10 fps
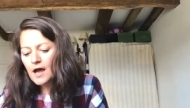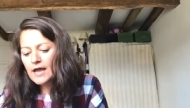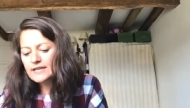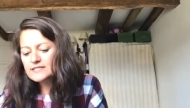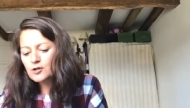
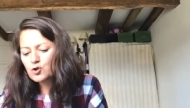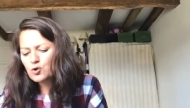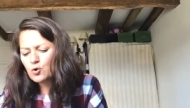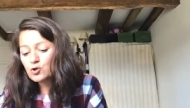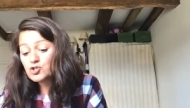it's a
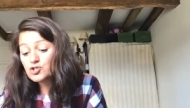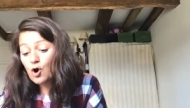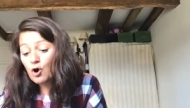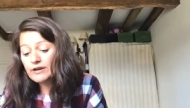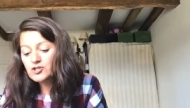gorgeous
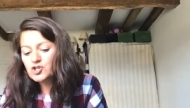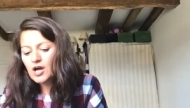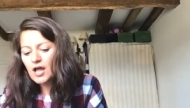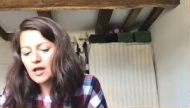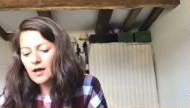orange
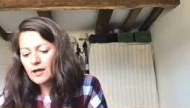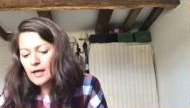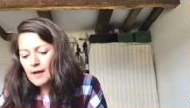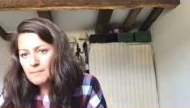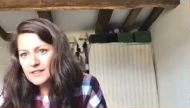colour
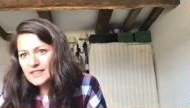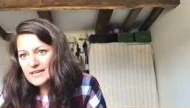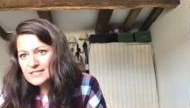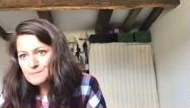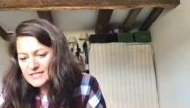but
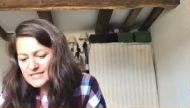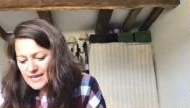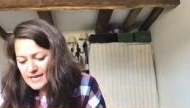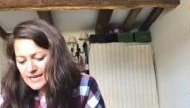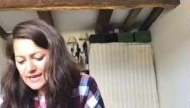this
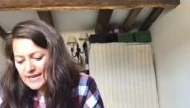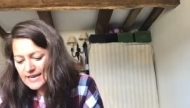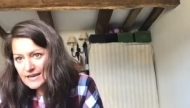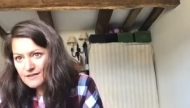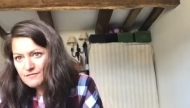particular
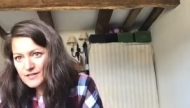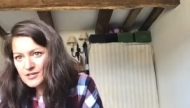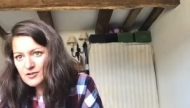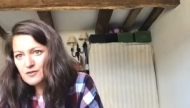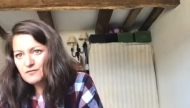leaf, I
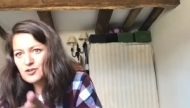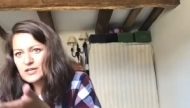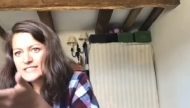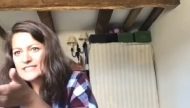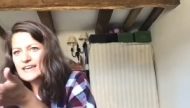don't know if you
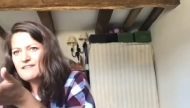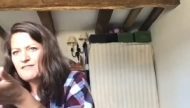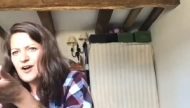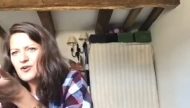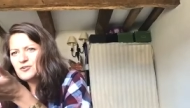can see it, if
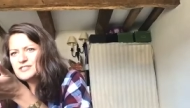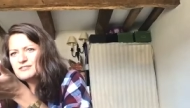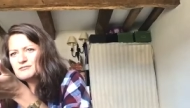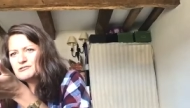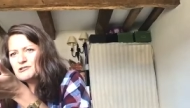I hold it
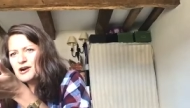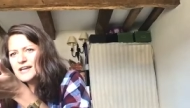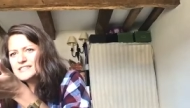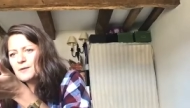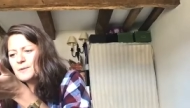
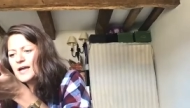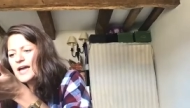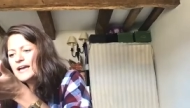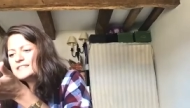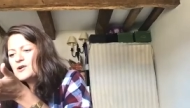right up,
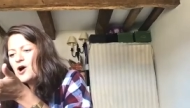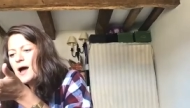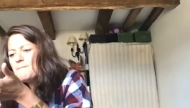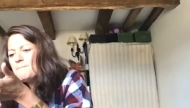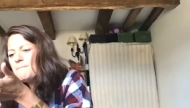has got
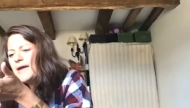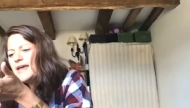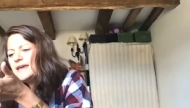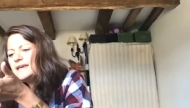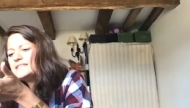
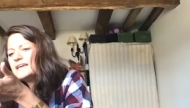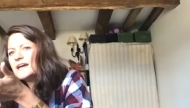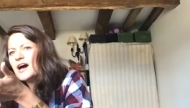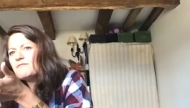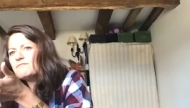amazing
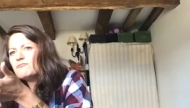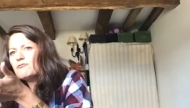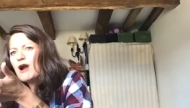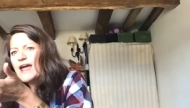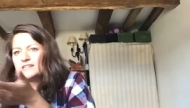kind of
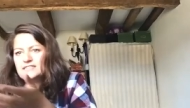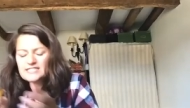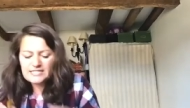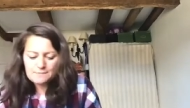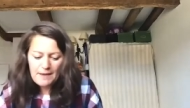red
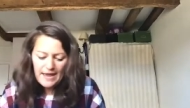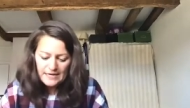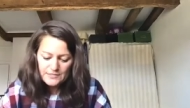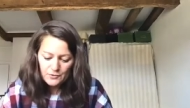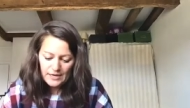
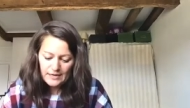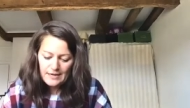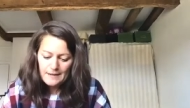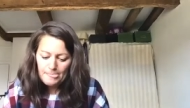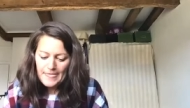specks on it.
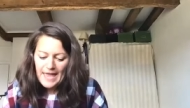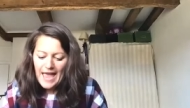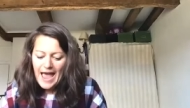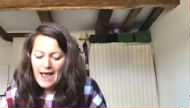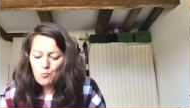
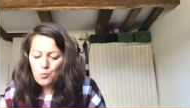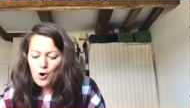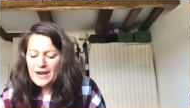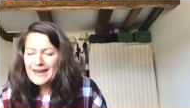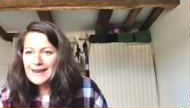And
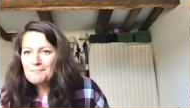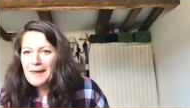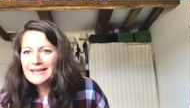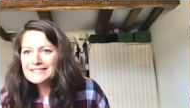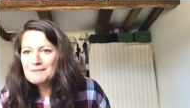what it
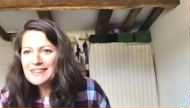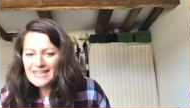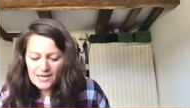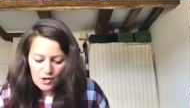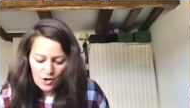makes me think